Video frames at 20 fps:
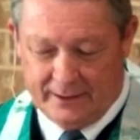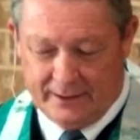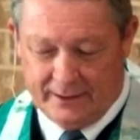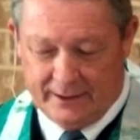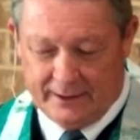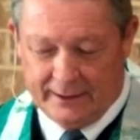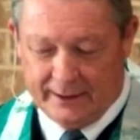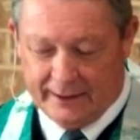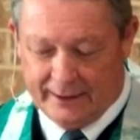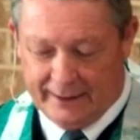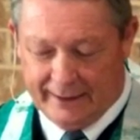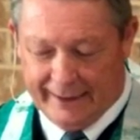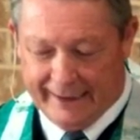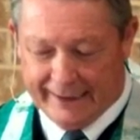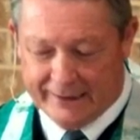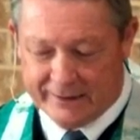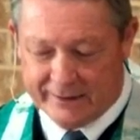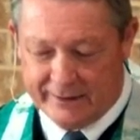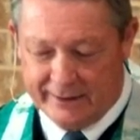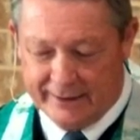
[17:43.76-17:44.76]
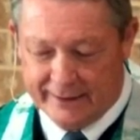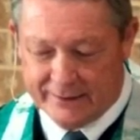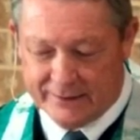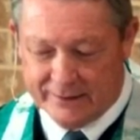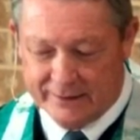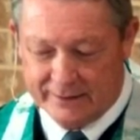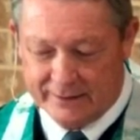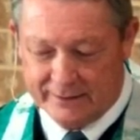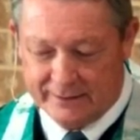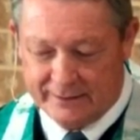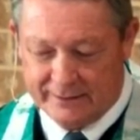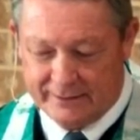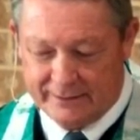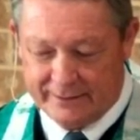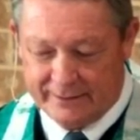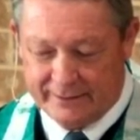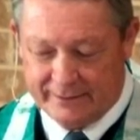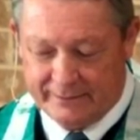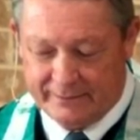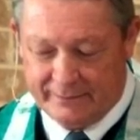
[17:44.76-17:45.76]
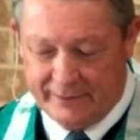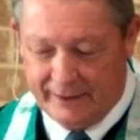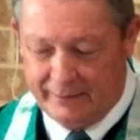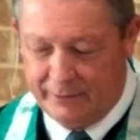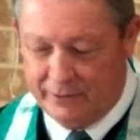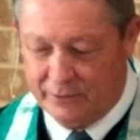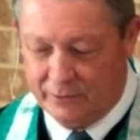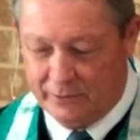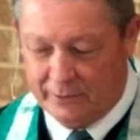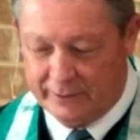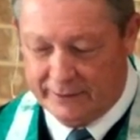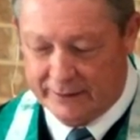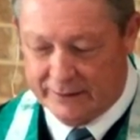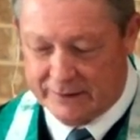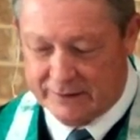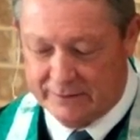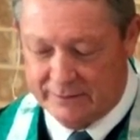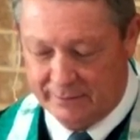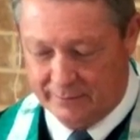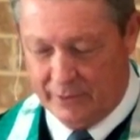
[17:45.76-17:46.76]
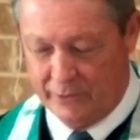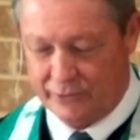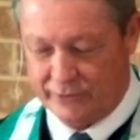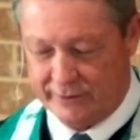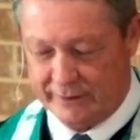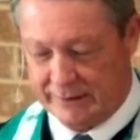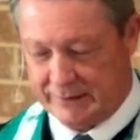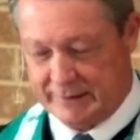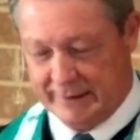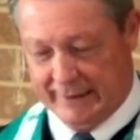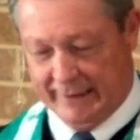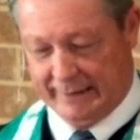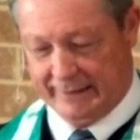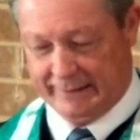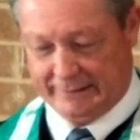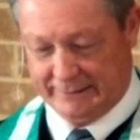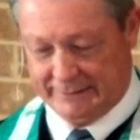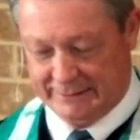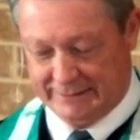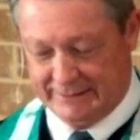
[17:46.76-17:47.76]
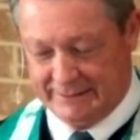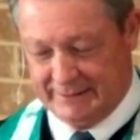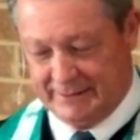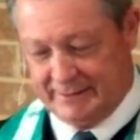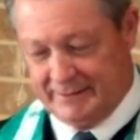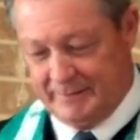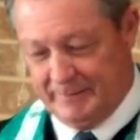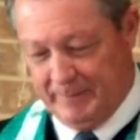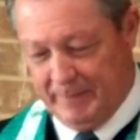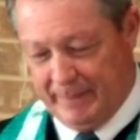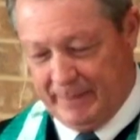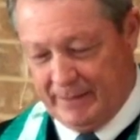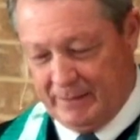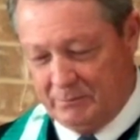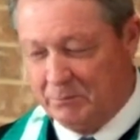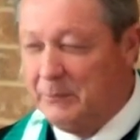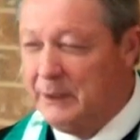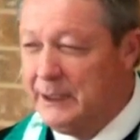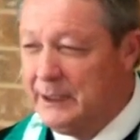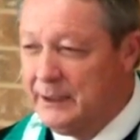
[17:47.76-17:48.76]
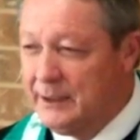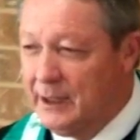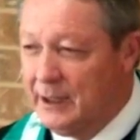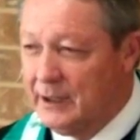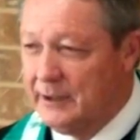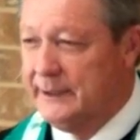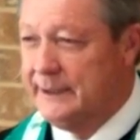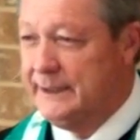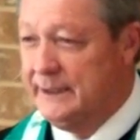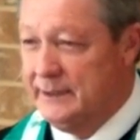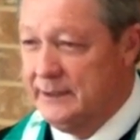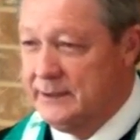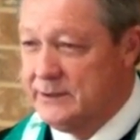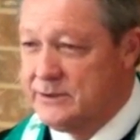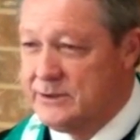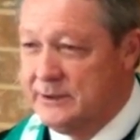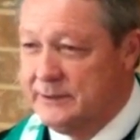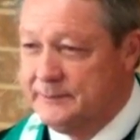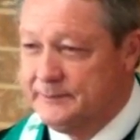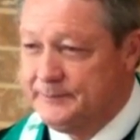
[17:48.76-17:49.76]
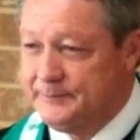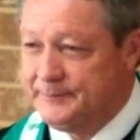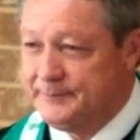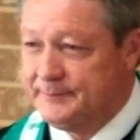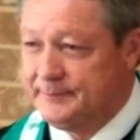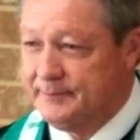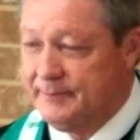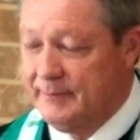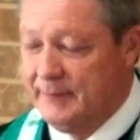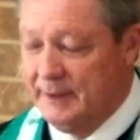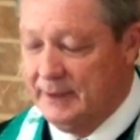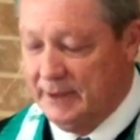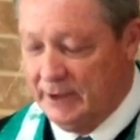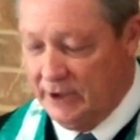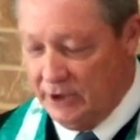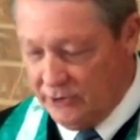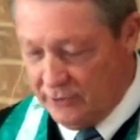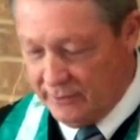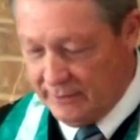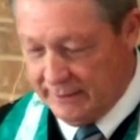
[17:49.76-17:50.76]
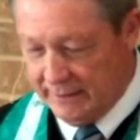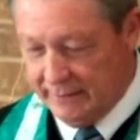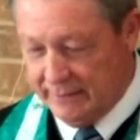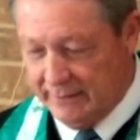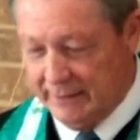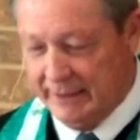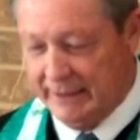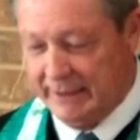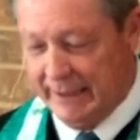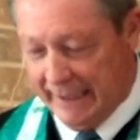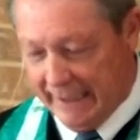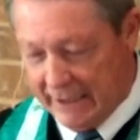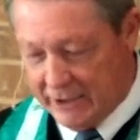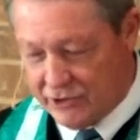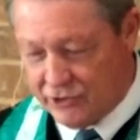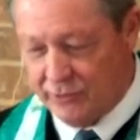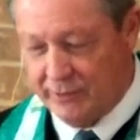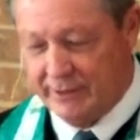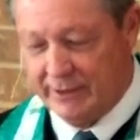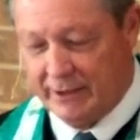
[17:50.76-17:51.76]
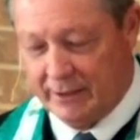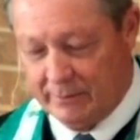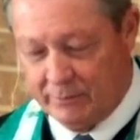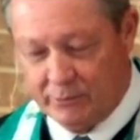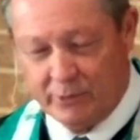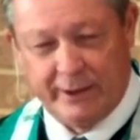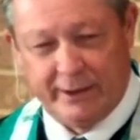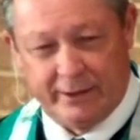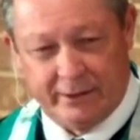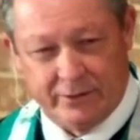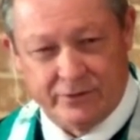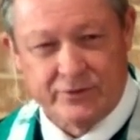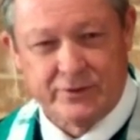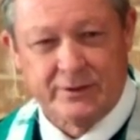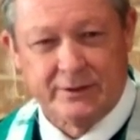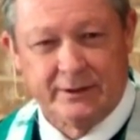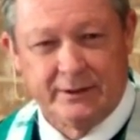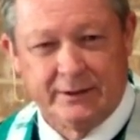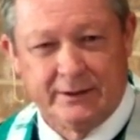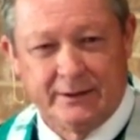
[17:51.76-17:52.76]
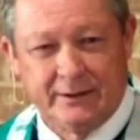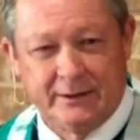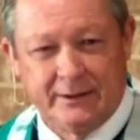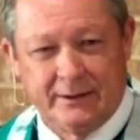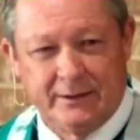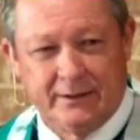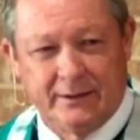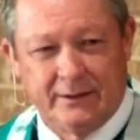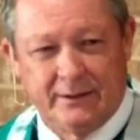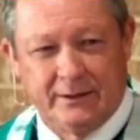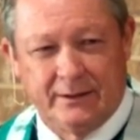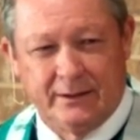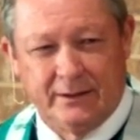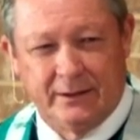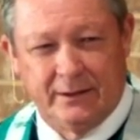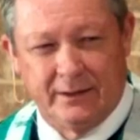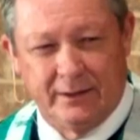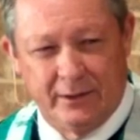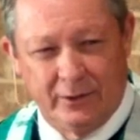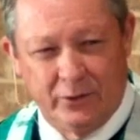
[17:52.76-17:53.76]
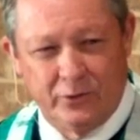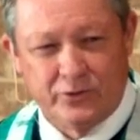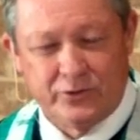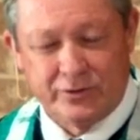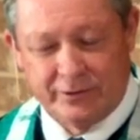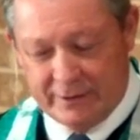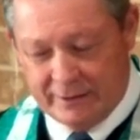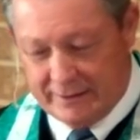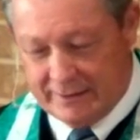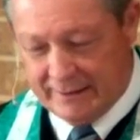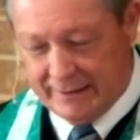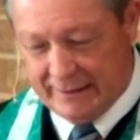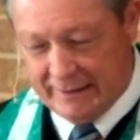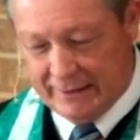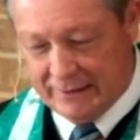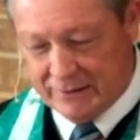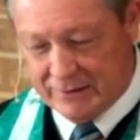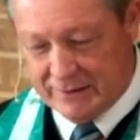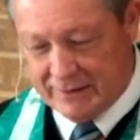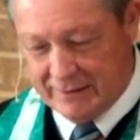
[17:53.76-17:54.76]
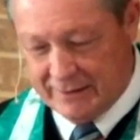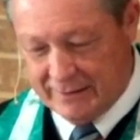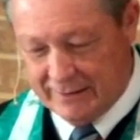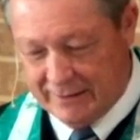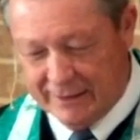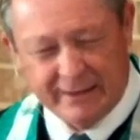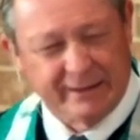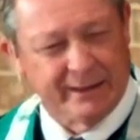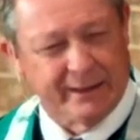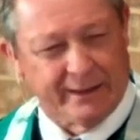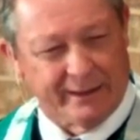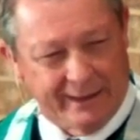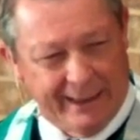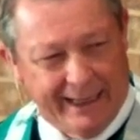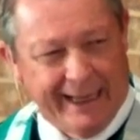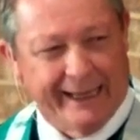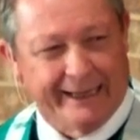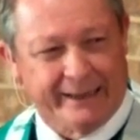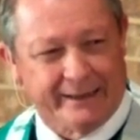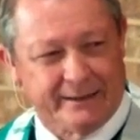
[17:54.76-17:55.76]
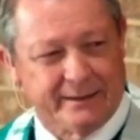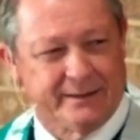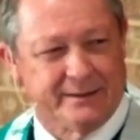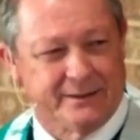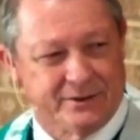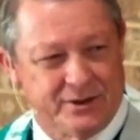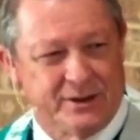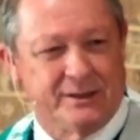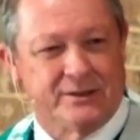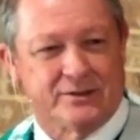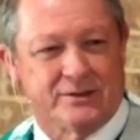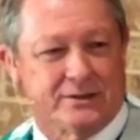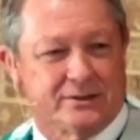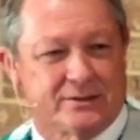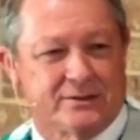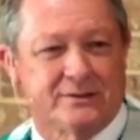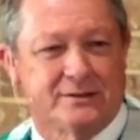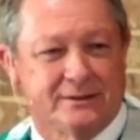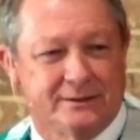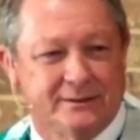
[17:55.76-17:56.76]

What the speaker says: And that last lesson, maybe the one that's the most exciting, meeting our needs, hearing and answering our prayers, those are the things that delight Jesus.